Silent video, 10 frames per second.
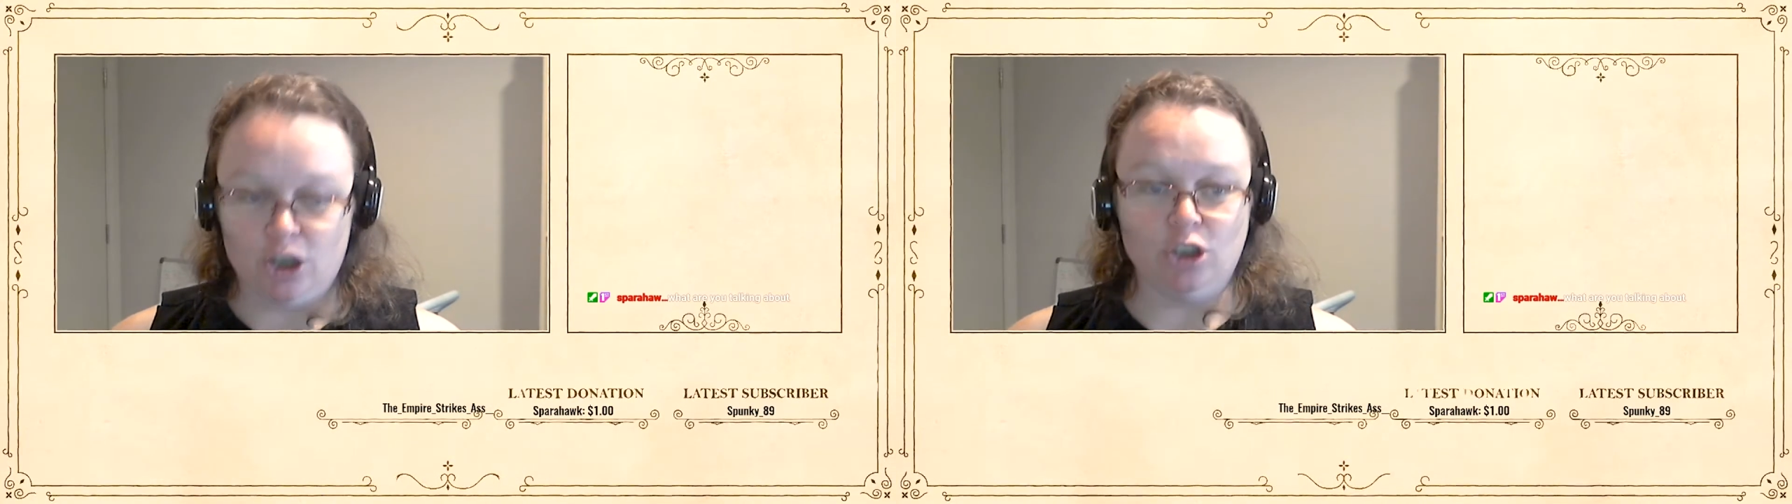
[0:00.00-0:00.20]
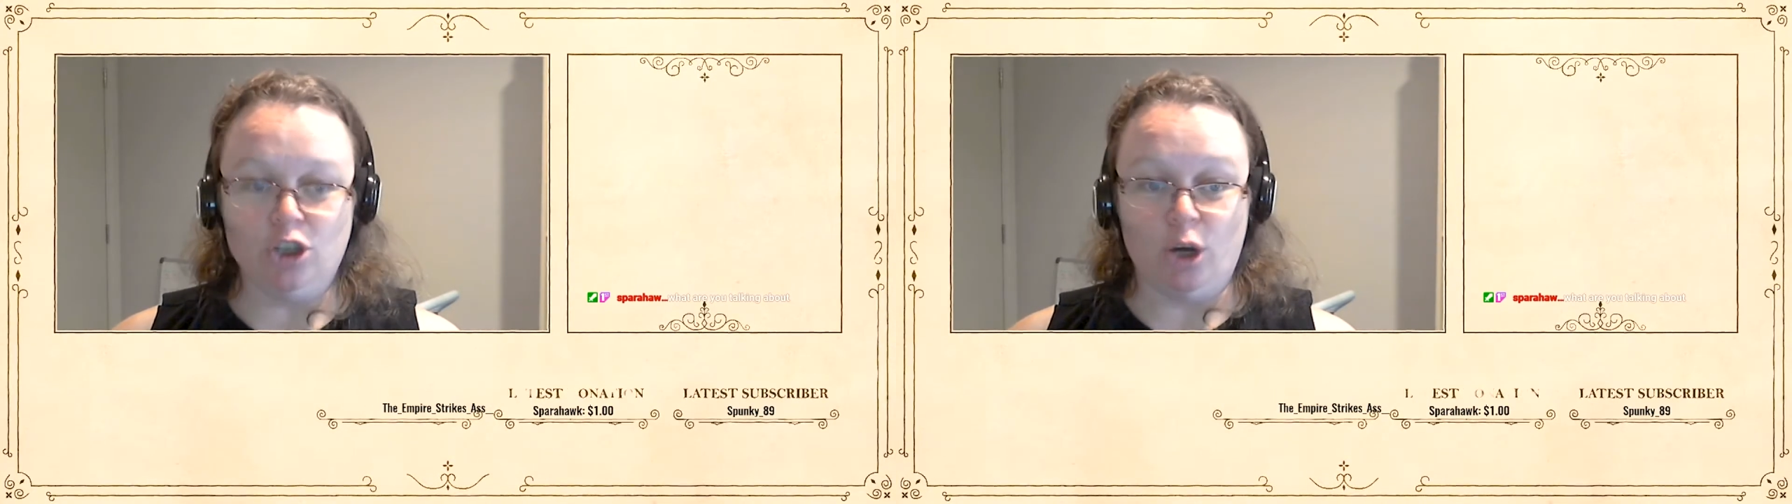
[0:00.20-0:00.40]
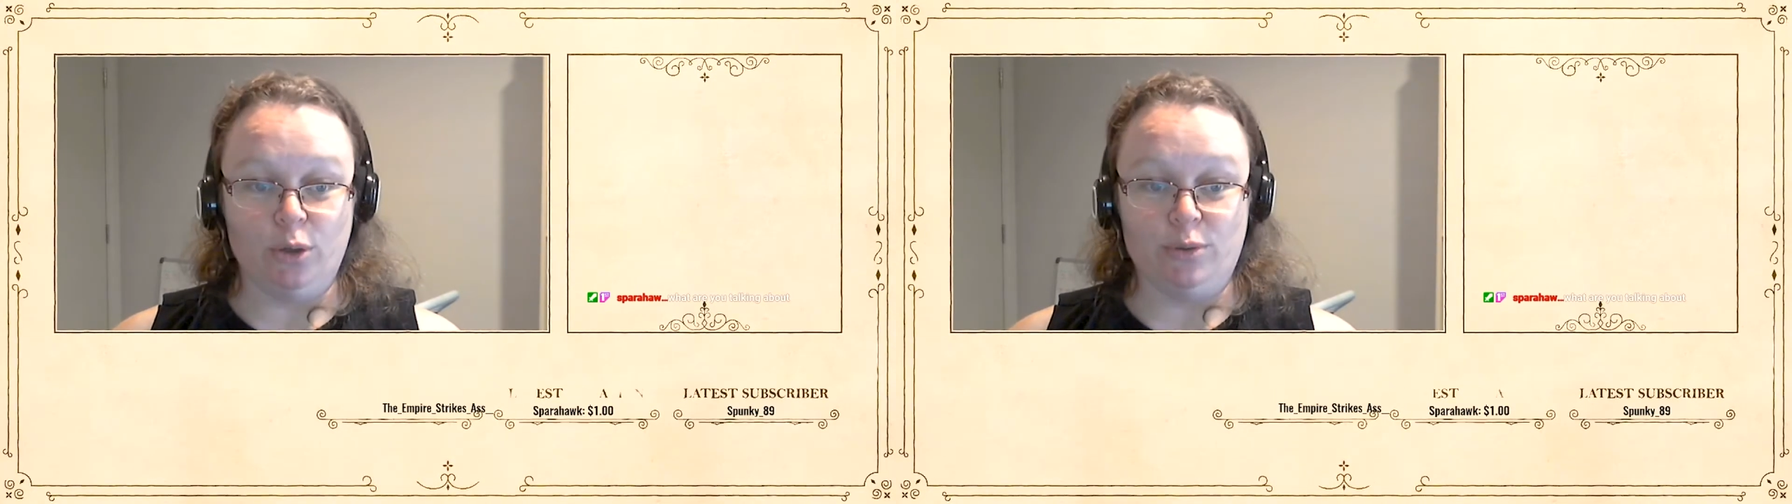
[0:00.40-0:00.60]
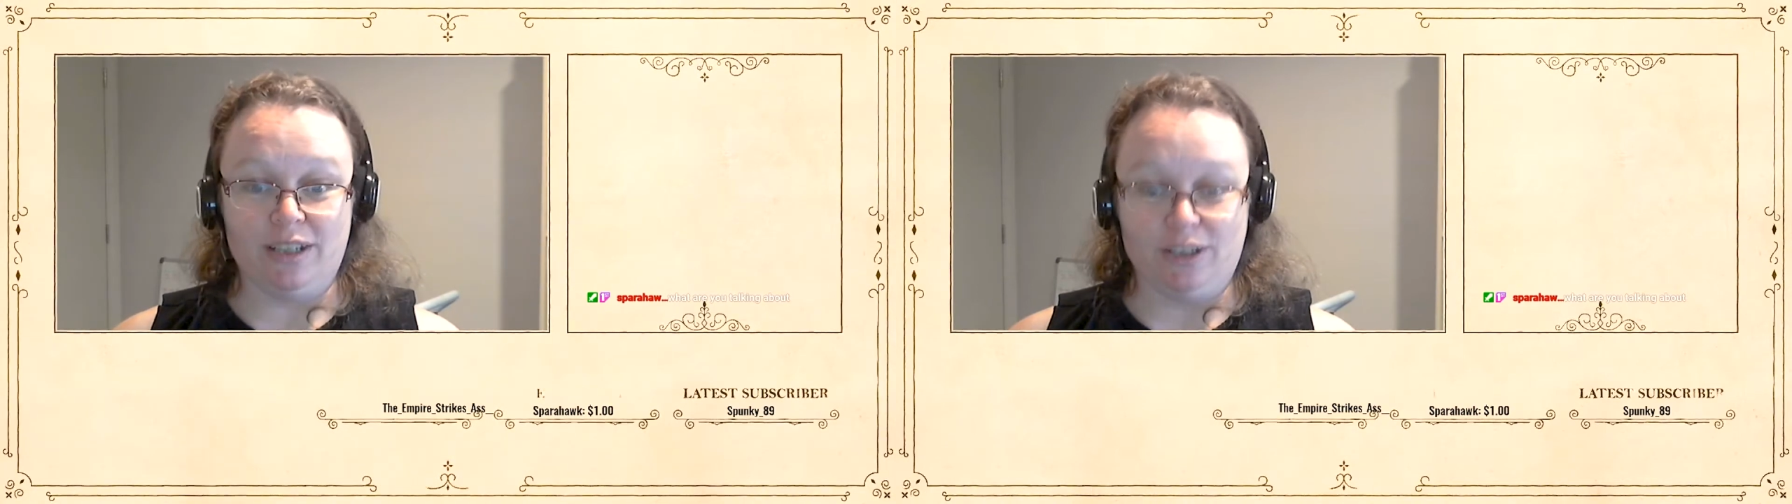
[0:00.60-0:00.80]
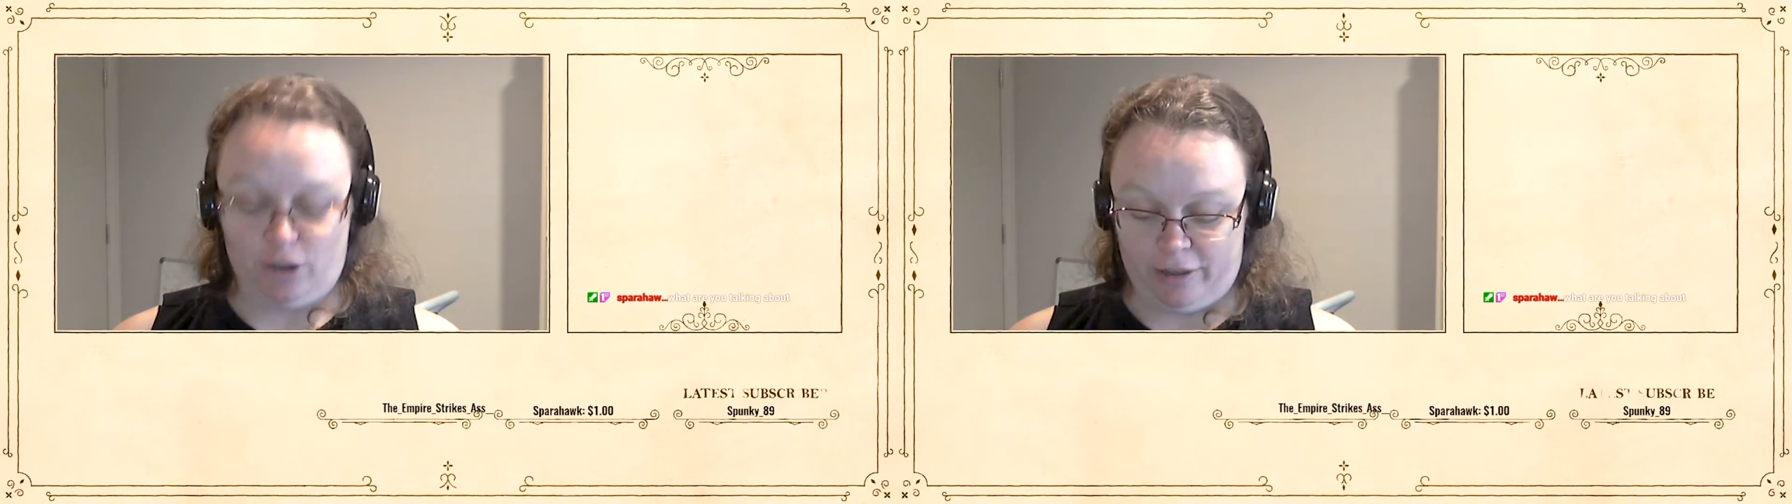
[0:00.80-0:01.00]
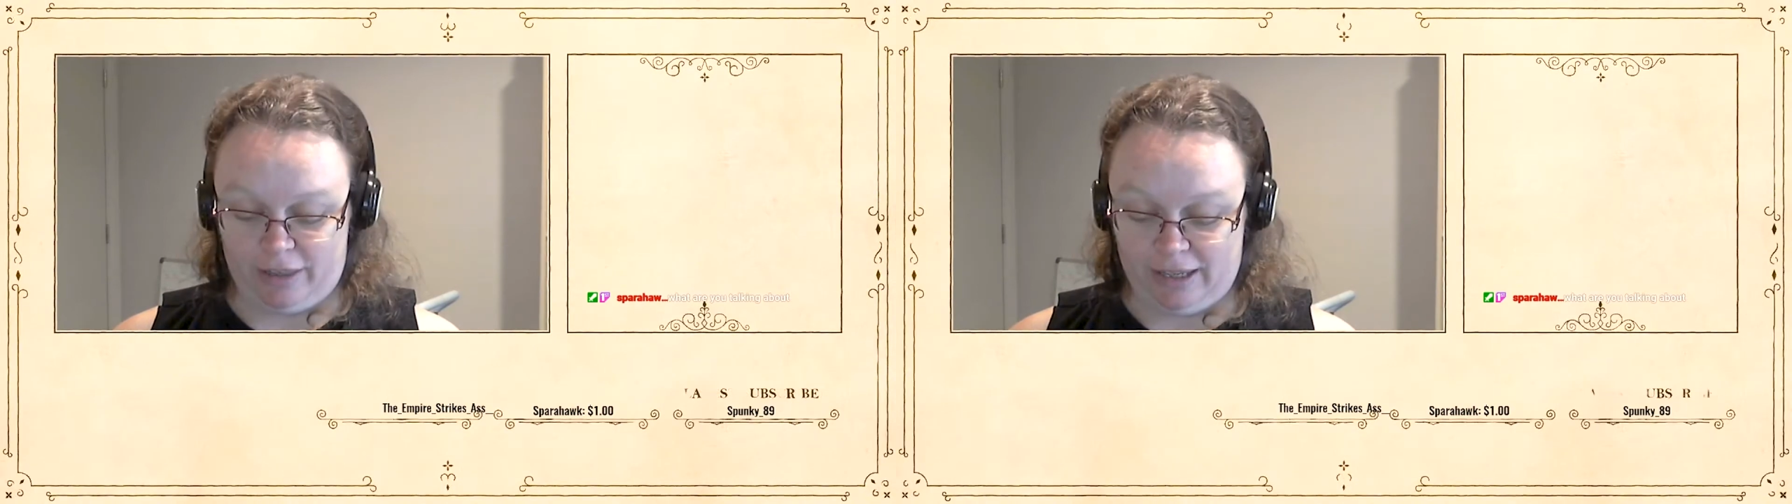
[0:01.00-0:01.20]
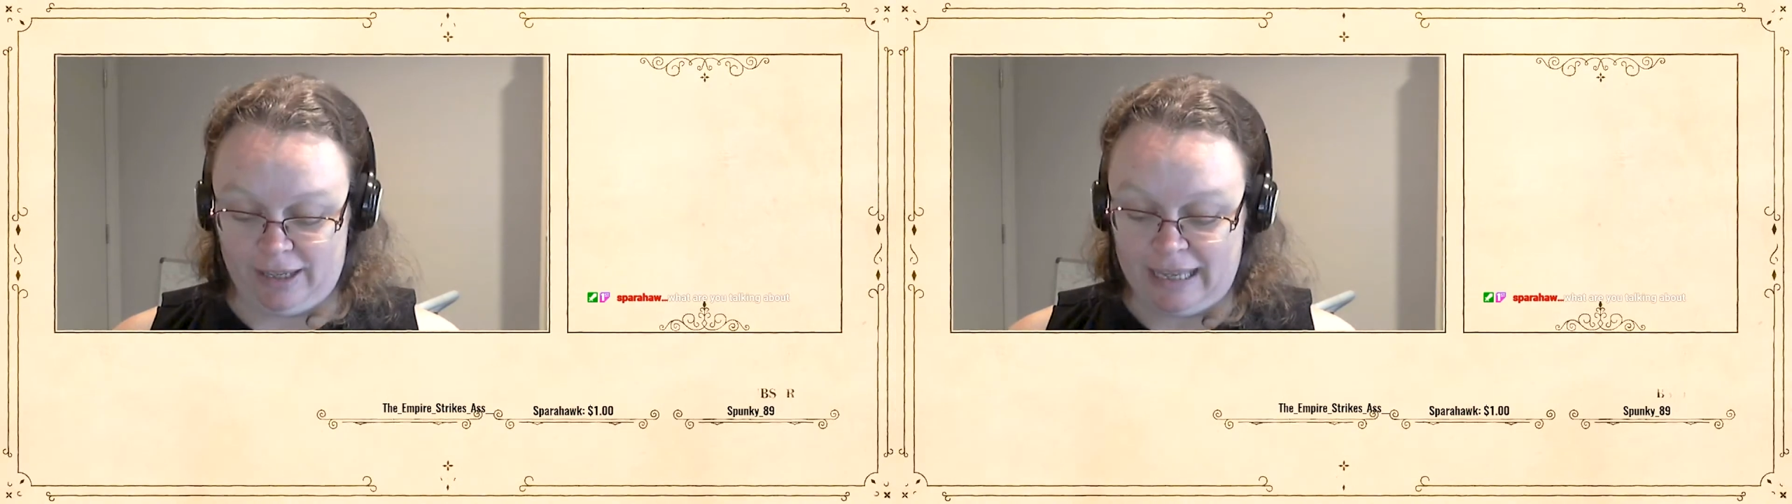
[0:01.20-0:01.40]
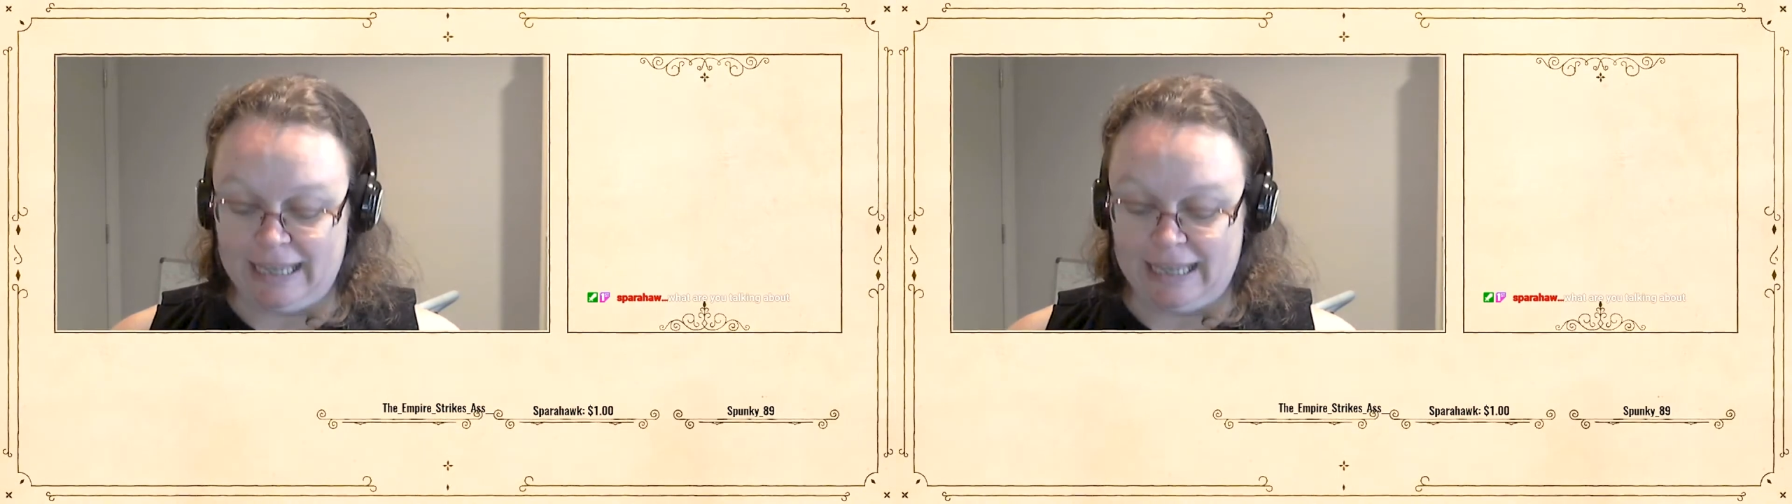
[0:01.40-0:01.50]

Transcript: No, said Dorothy.